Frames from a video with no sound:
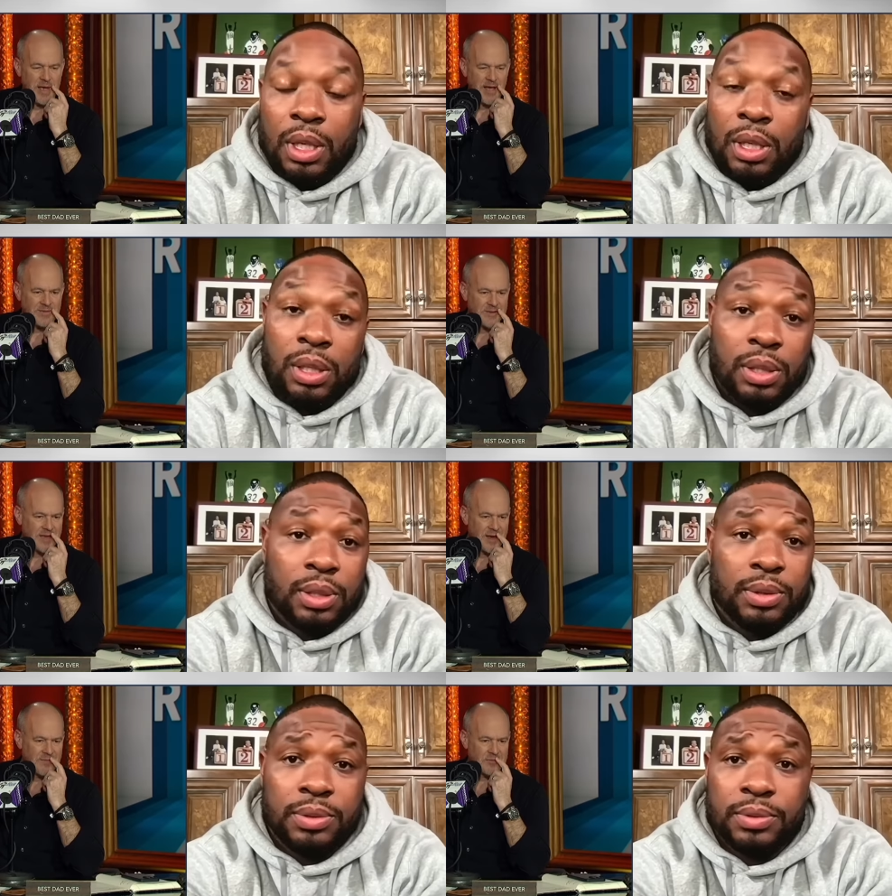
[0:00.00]
Speaker 1: passing
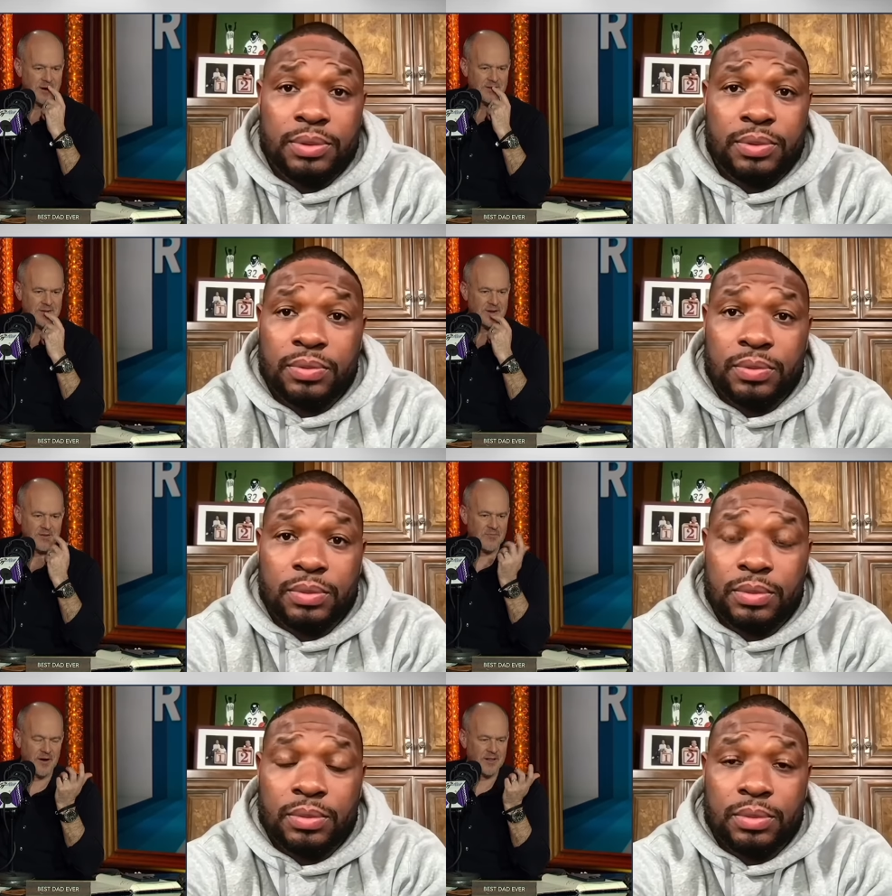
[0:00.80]
game threat is going
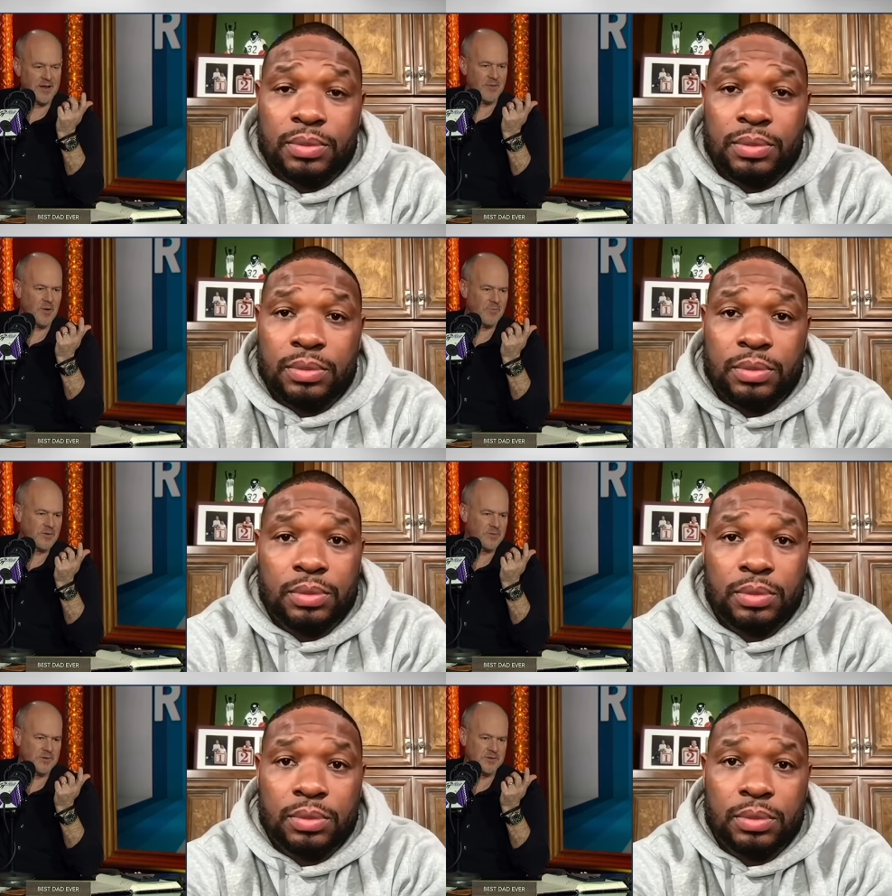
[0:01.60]
to finally come home to
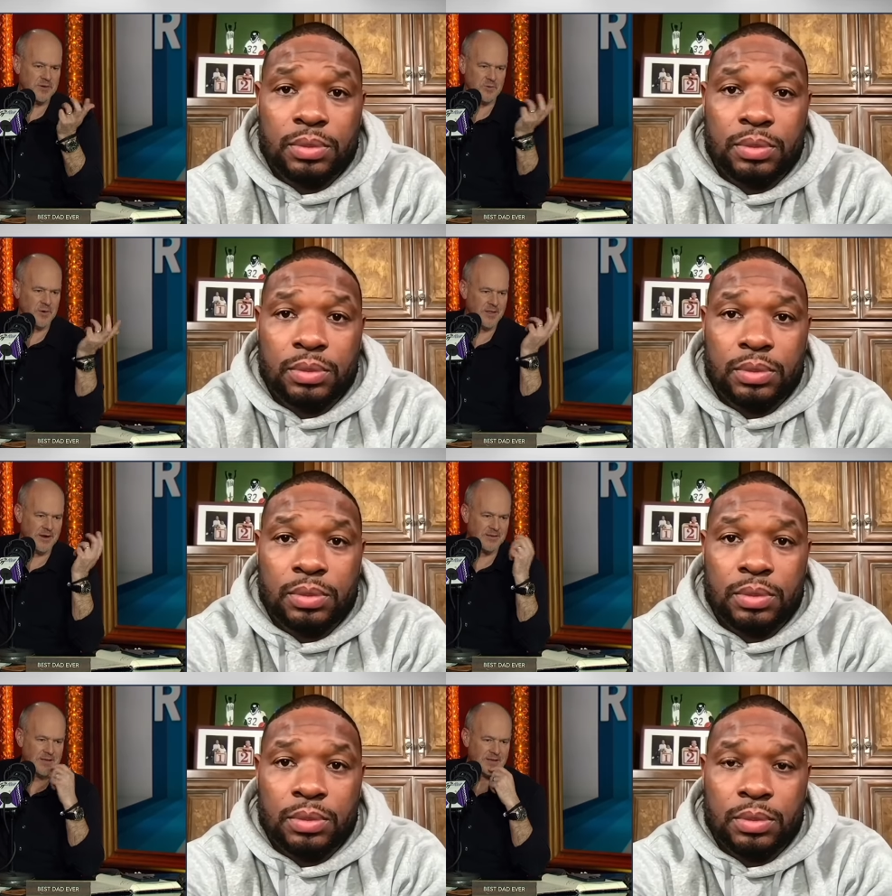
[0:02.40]
roost in a way
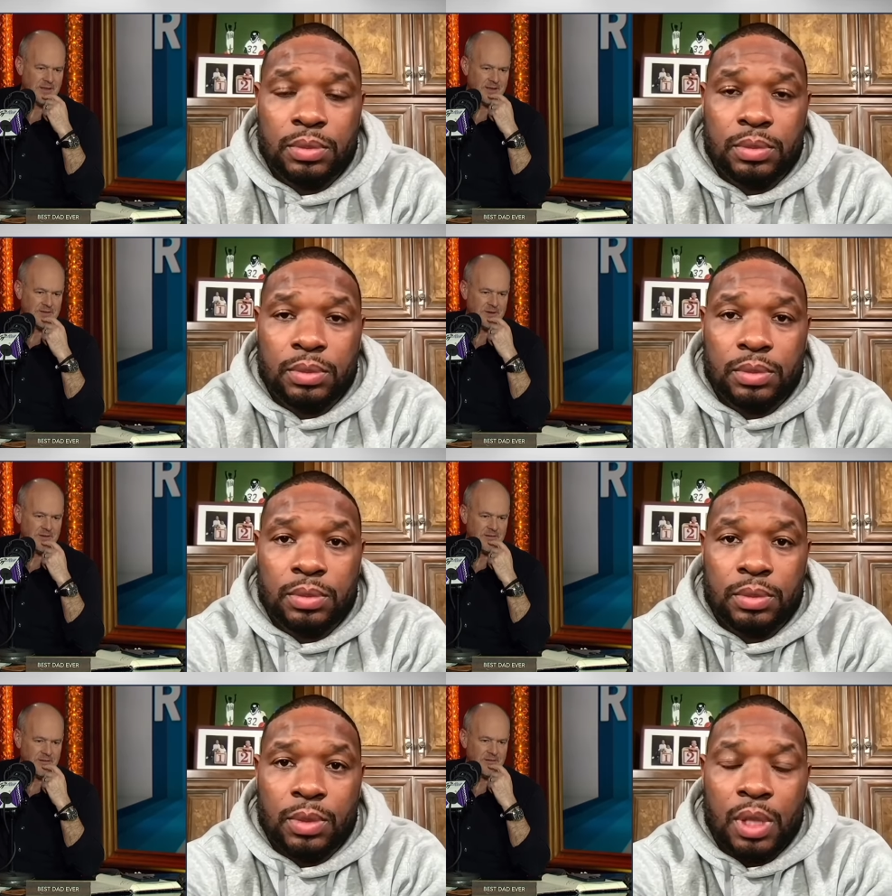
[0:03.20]
that it didn't last
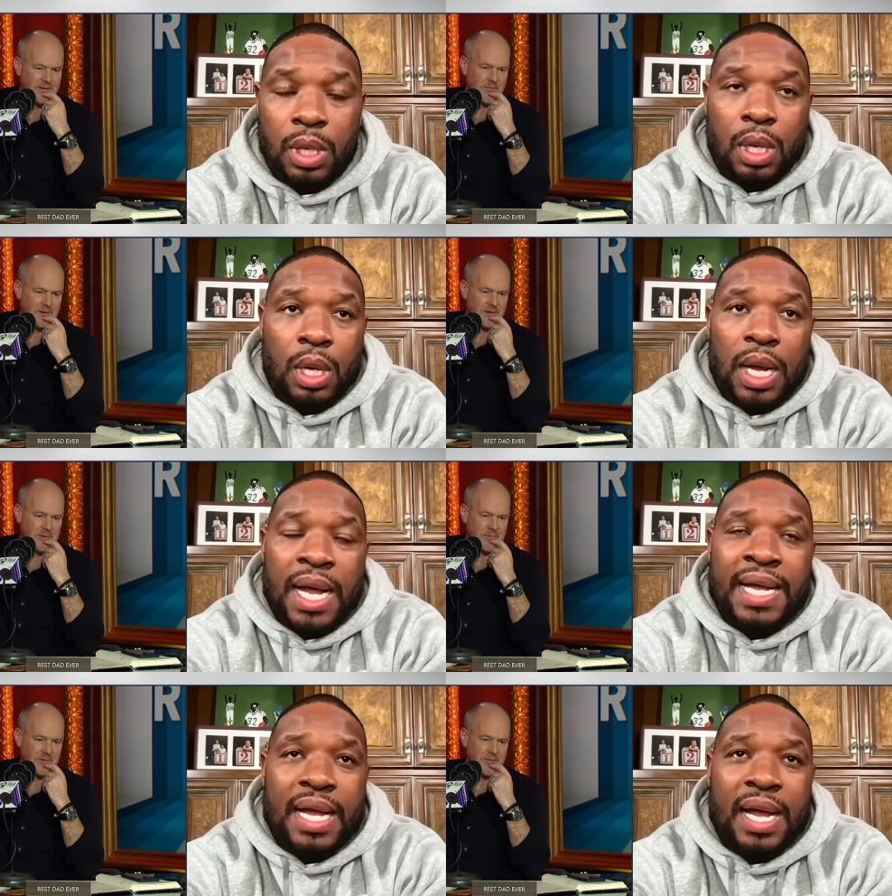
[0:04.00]
year? Is that really
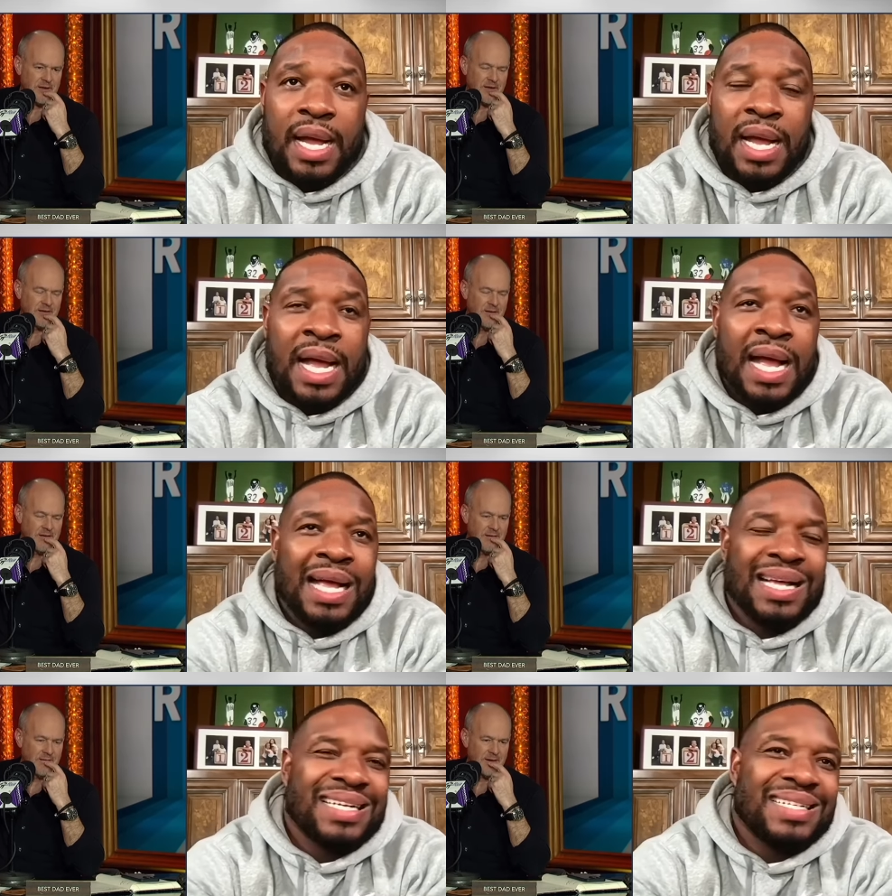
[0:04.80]
Speaker 2: what I, we're thinking
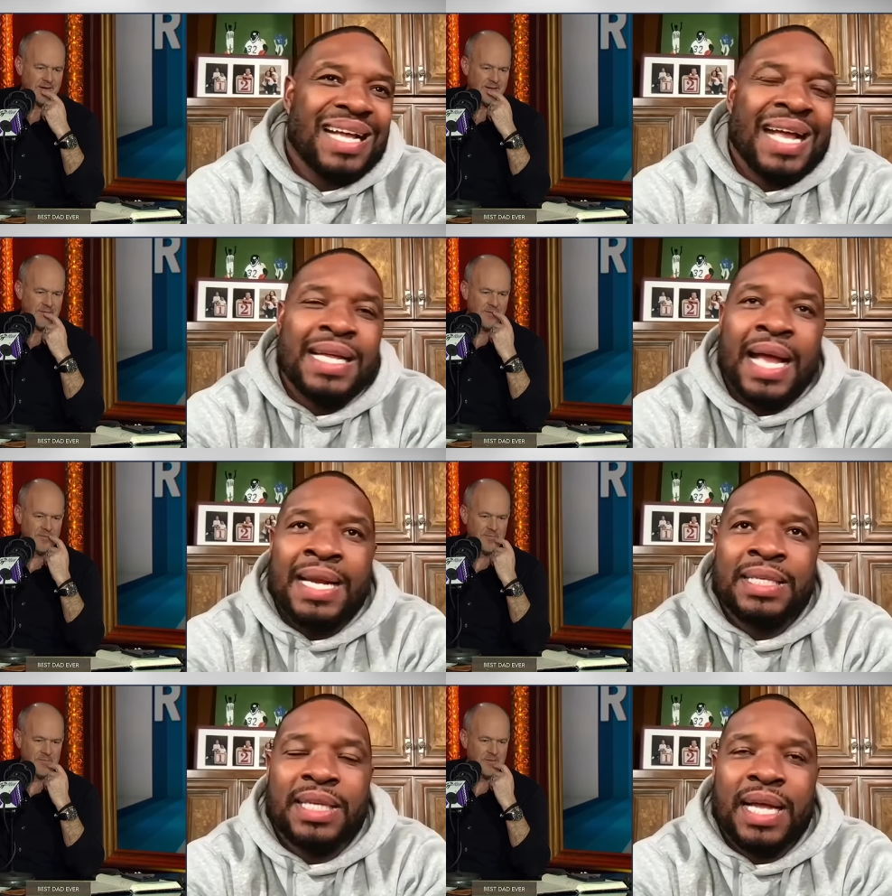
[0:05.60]
right now? I, I
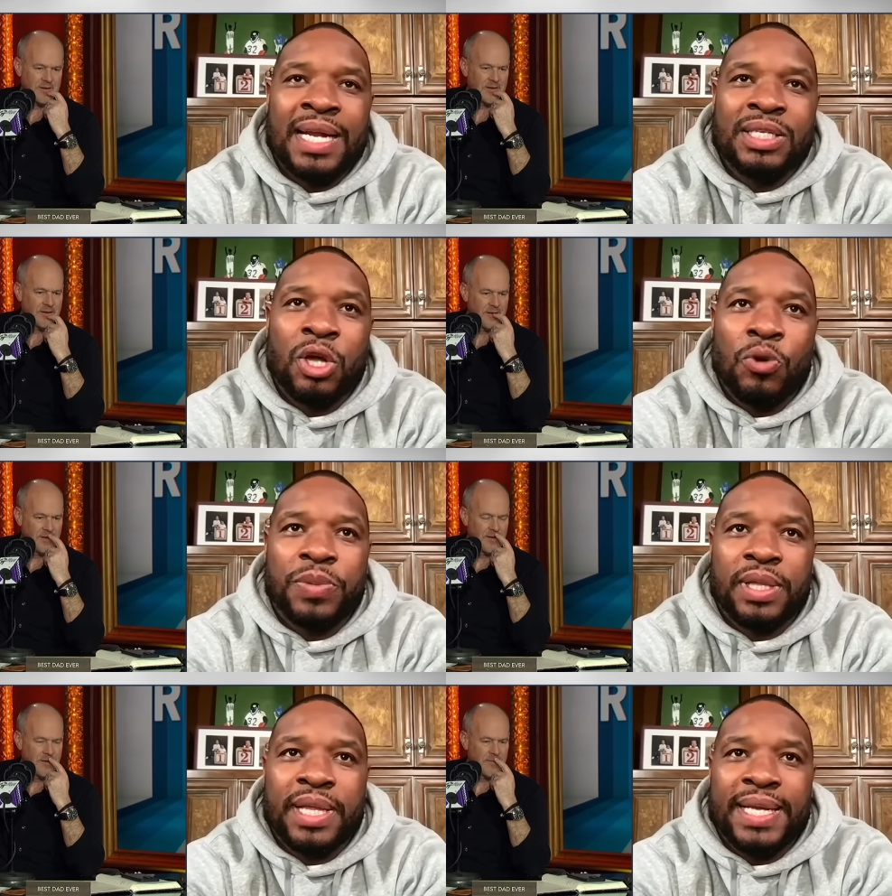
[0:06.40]
just really? I just hope
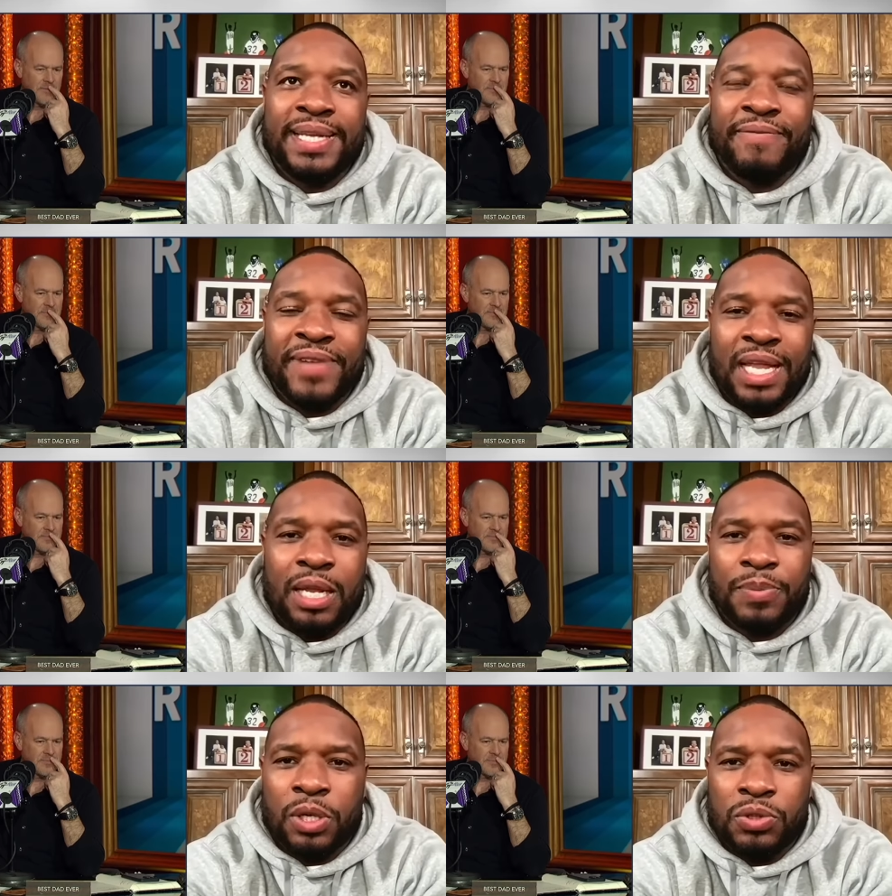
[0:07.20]
that they
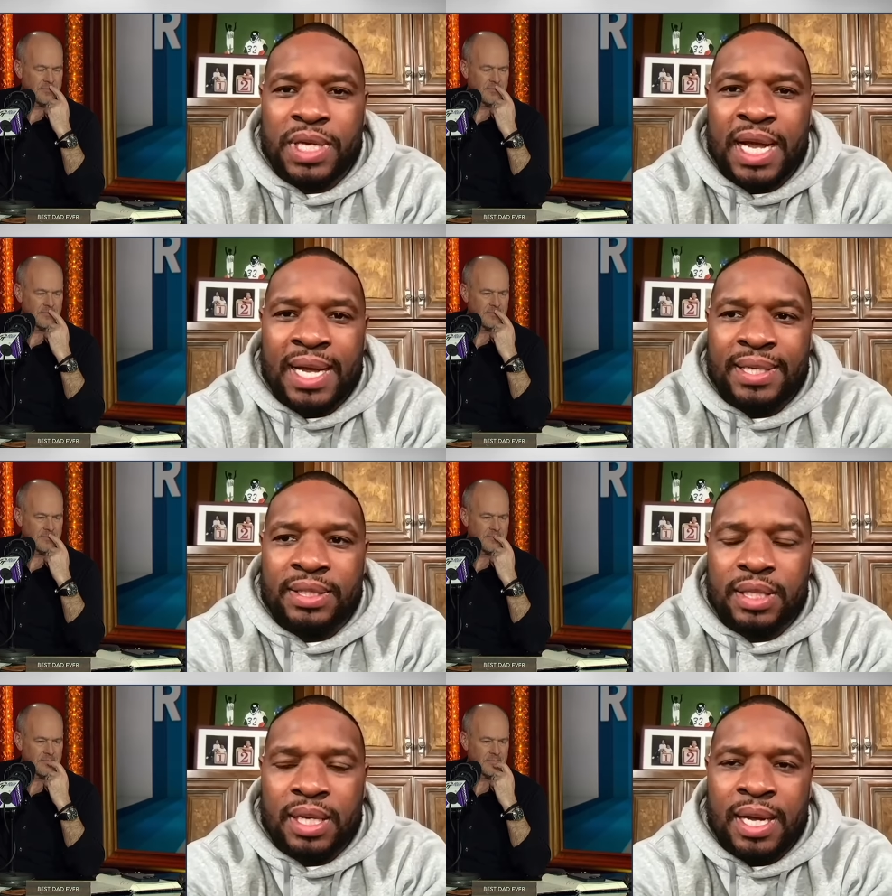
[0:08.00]
develop those
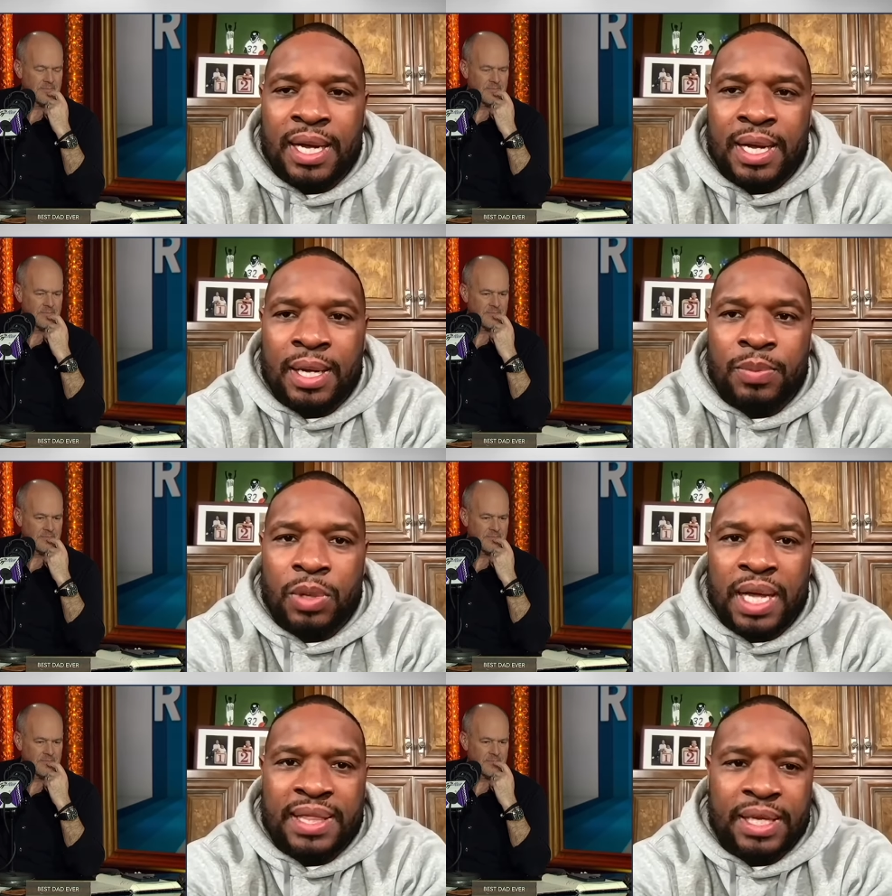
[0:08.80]
guys. Uh,
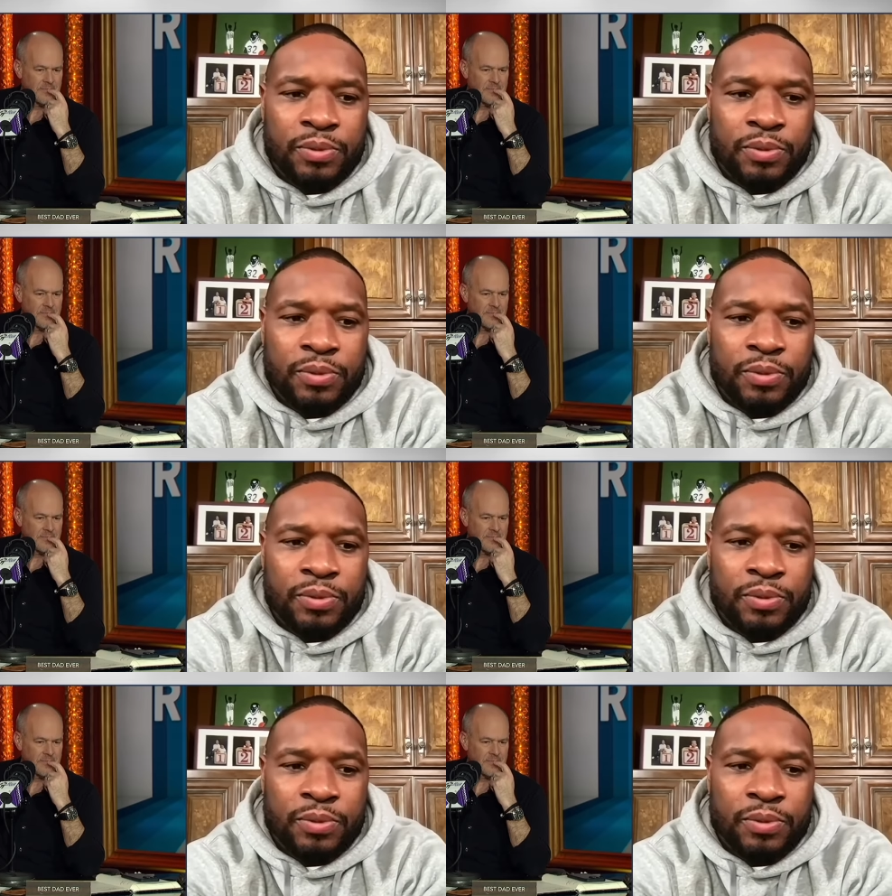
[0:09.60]
I think